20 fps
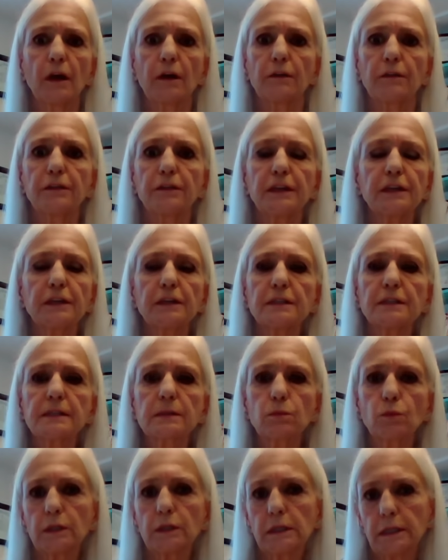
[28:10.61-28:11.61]

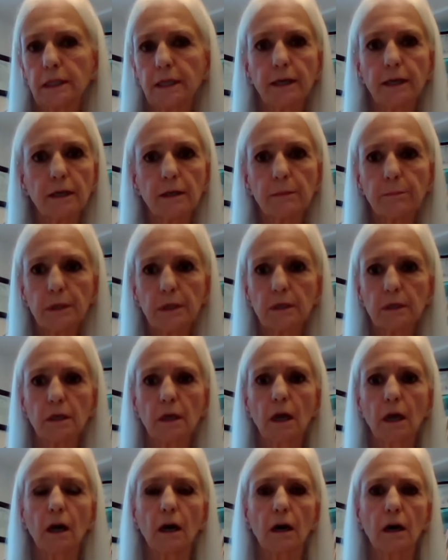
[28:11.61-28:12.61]
These would inhibit
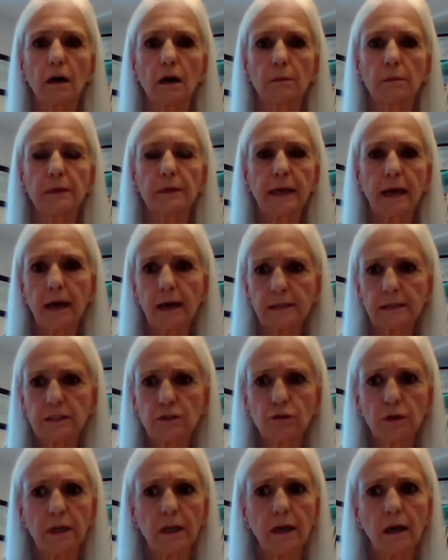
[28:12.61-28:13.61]

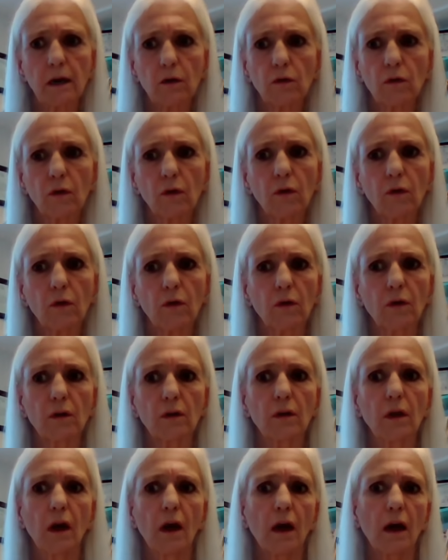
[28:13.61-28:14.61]
gastric
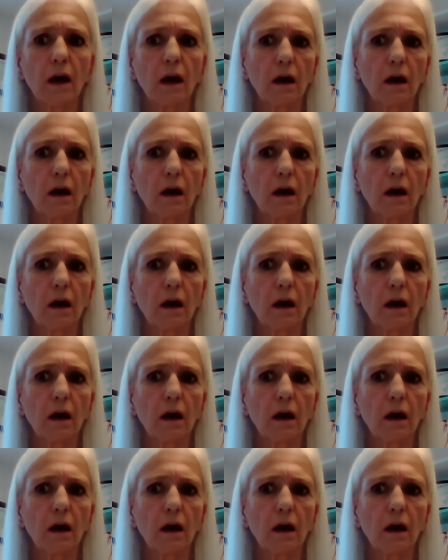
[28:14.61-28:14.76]
alcohol